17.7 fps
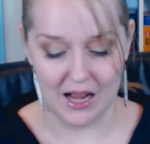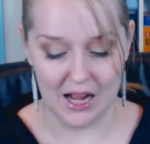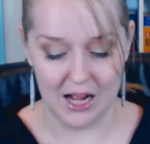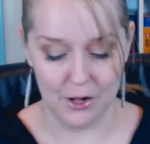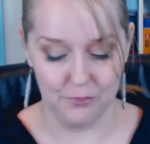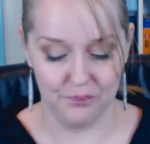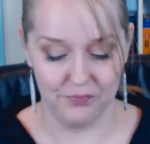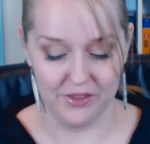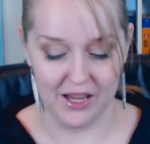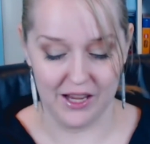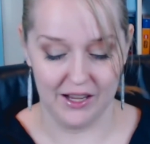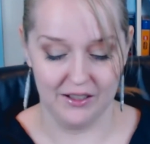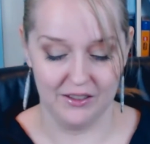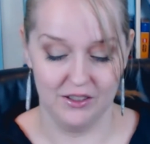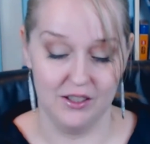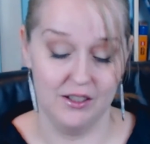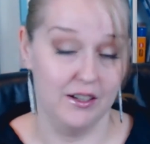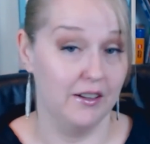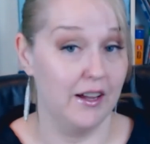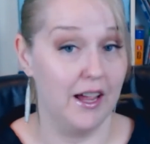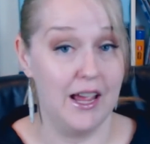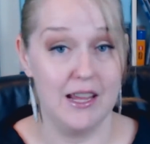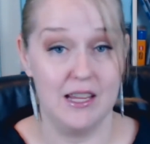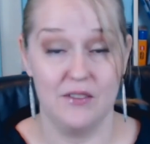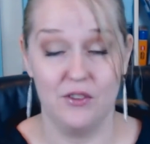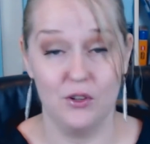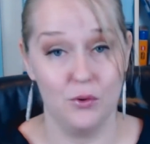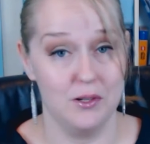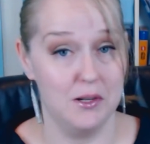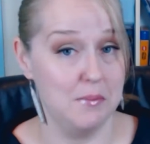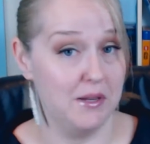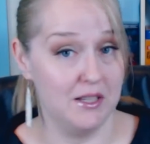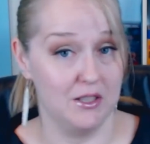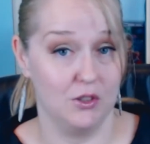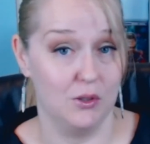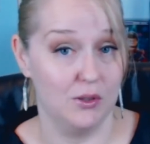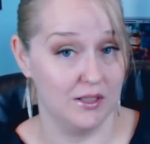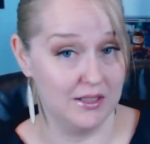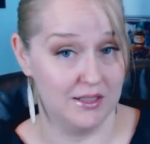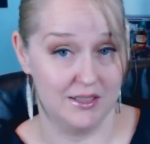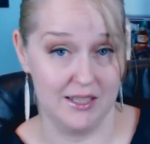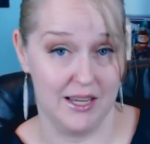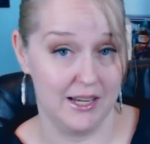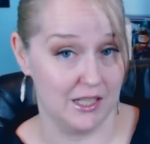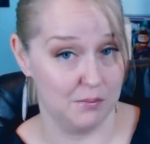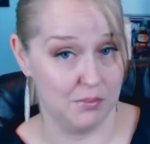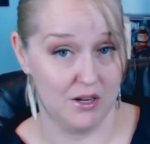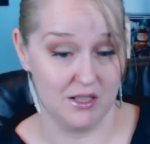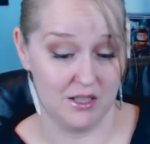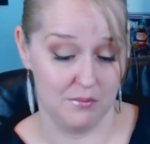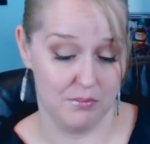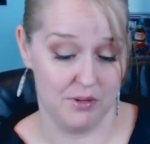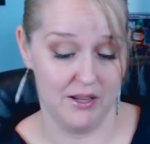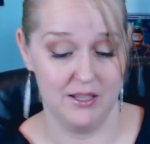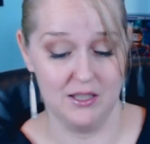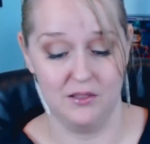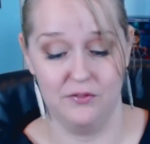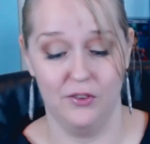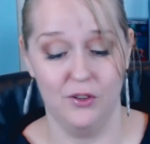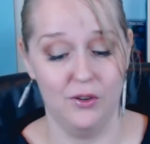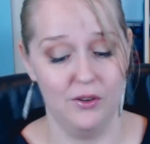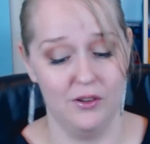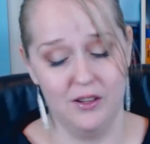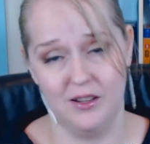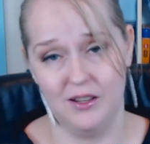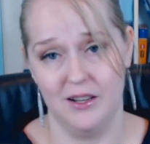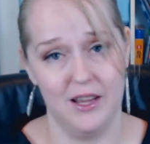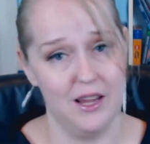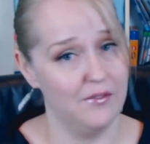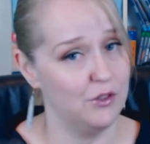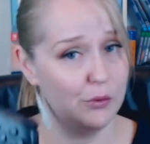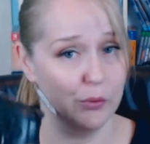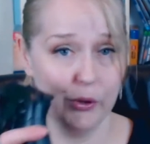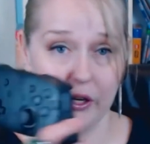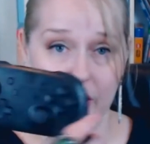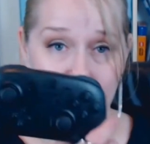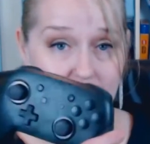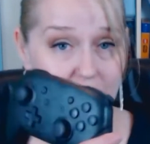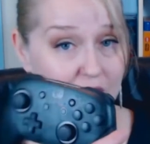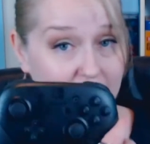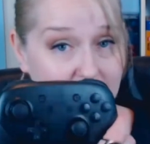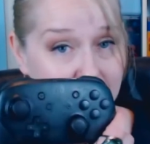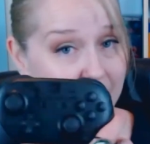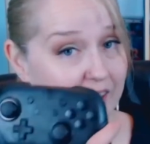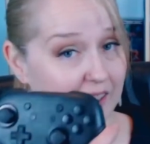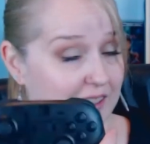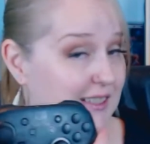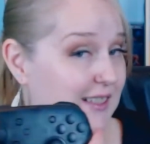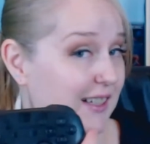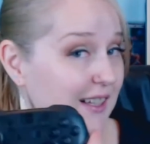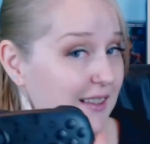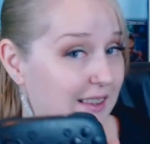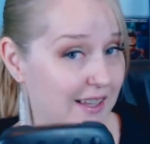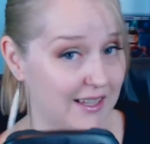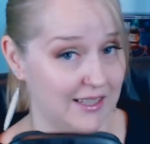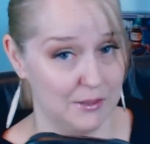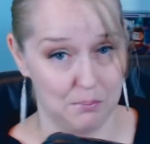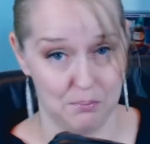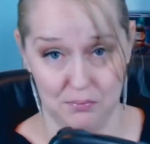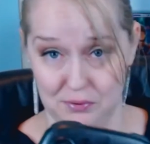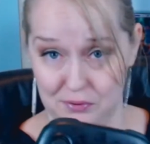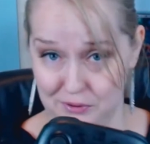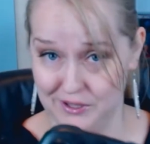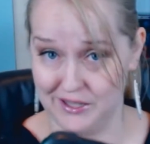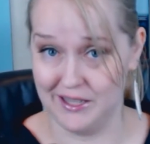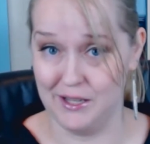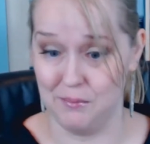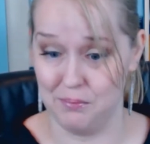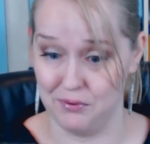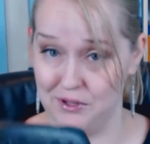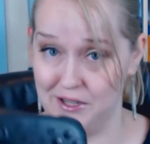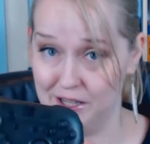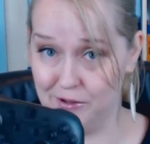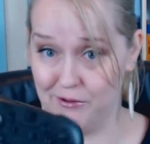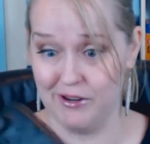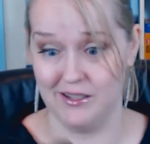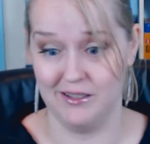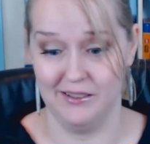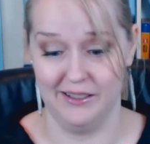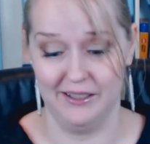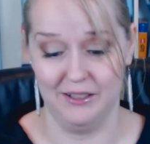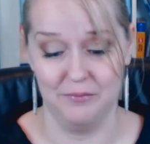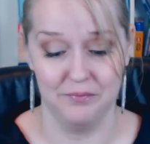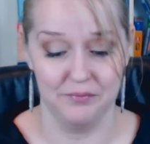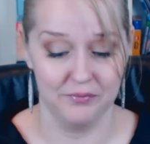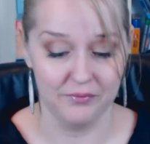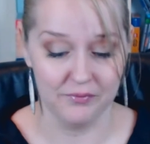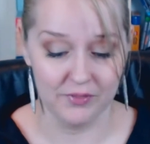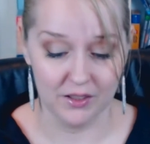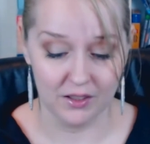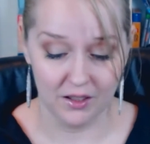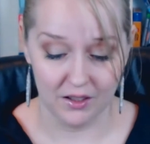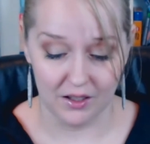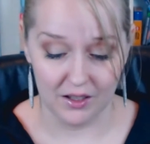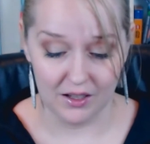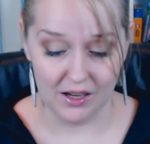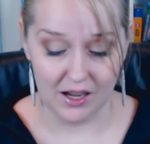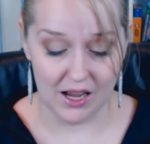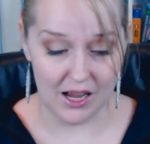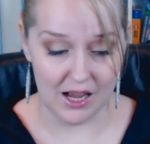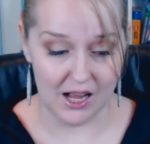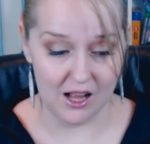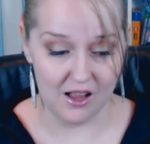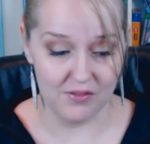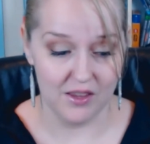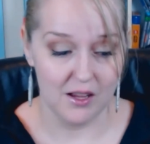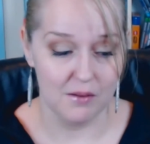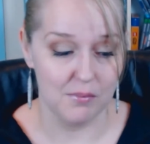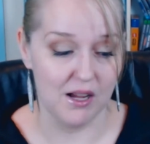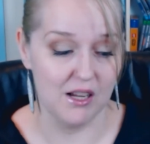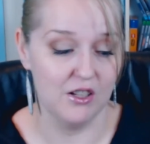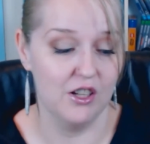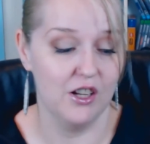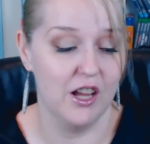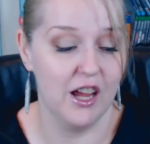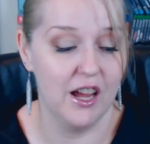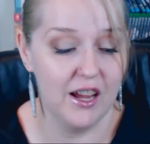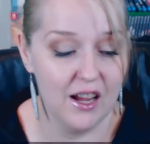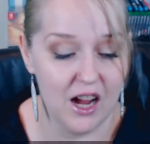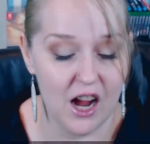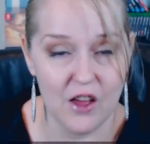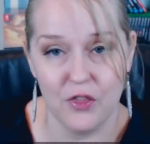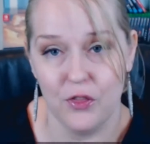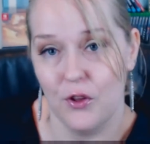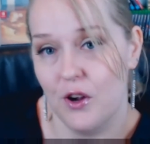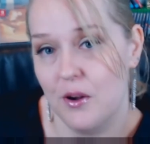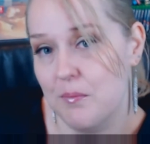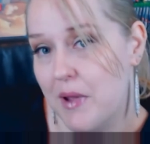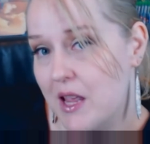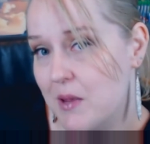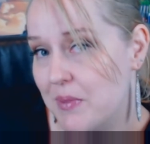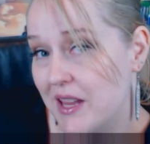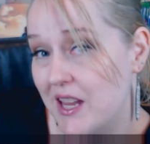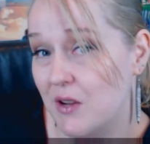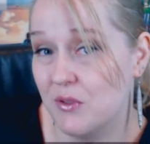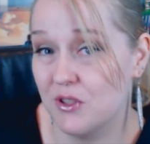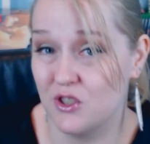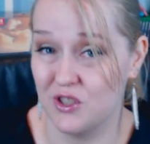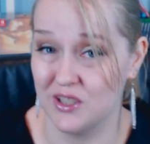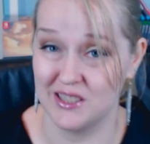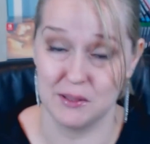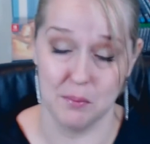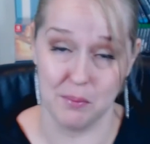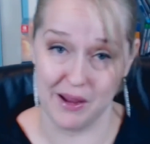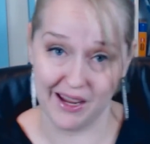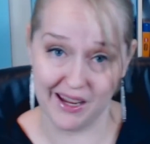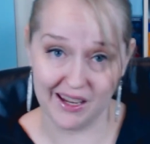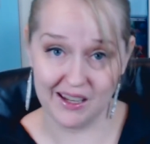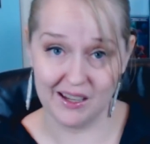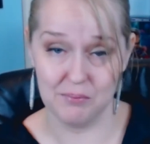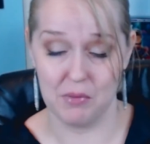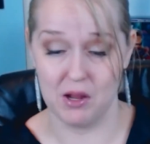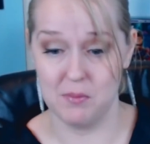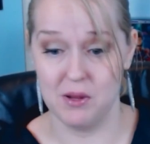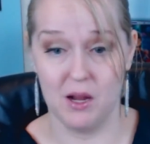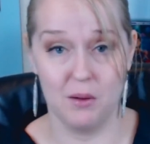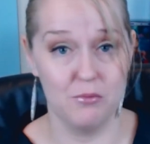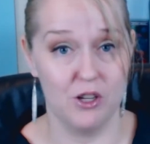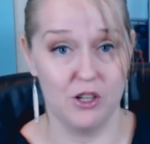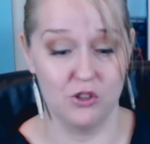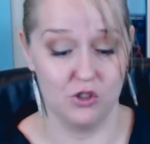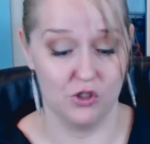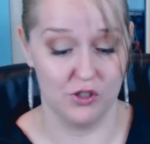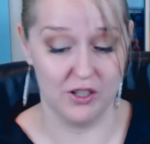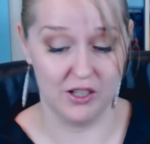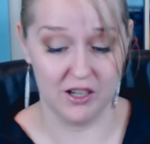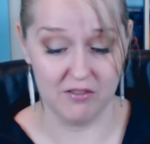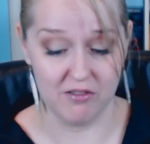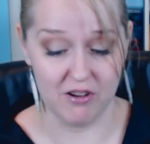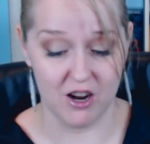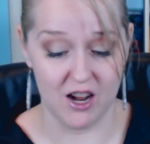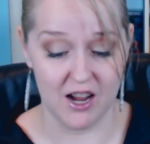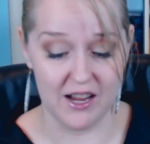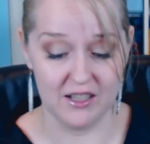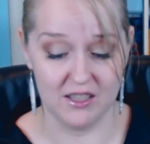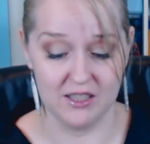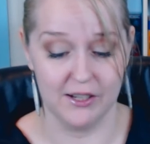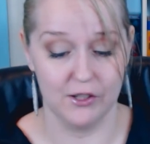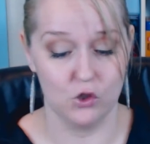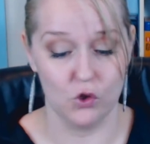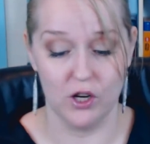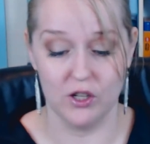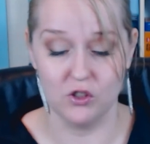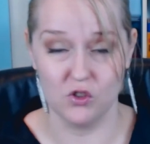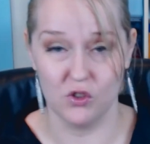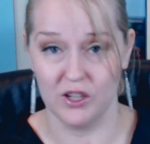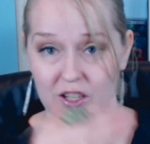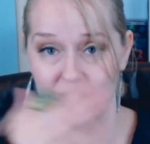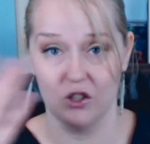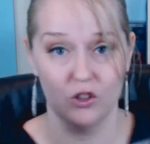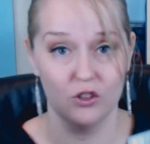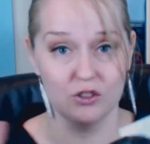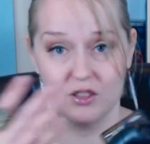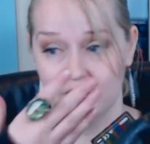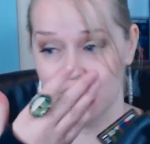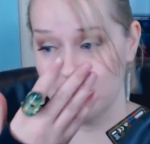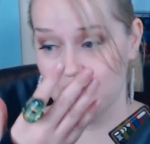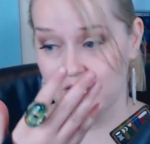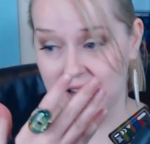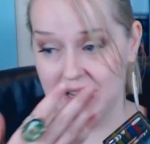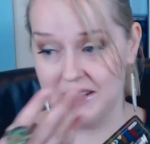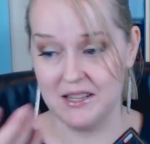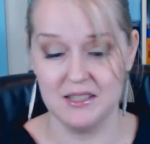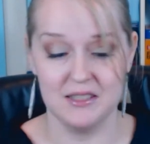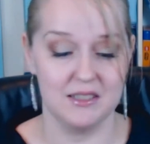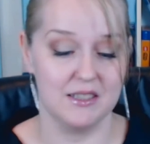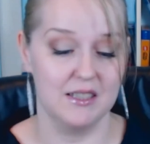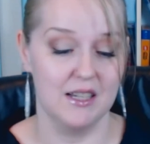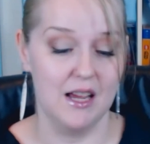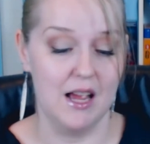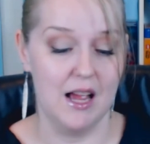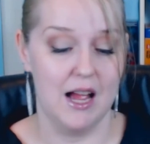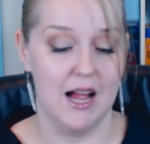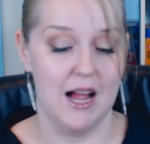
And, you know, hey, if you want to be as good as Xbox and PS4, you're going to have to work out the kinks in this pretty quickly. But, you know, I thought maybe it was just me. Maybe I'm not doing it right, so I tried doing it all different ways.